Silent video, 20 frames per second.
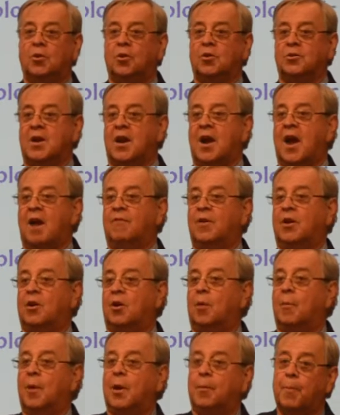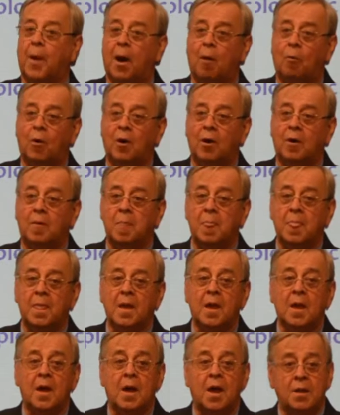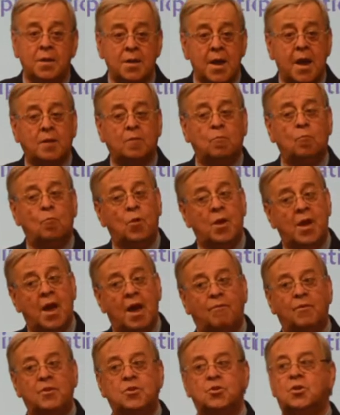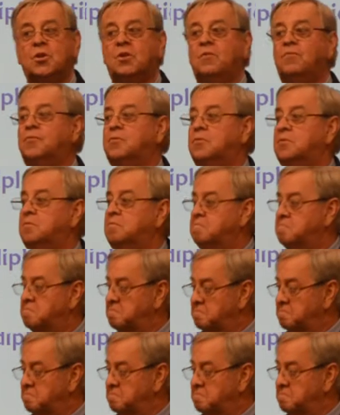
doesn't have economic power, and yet we have achieved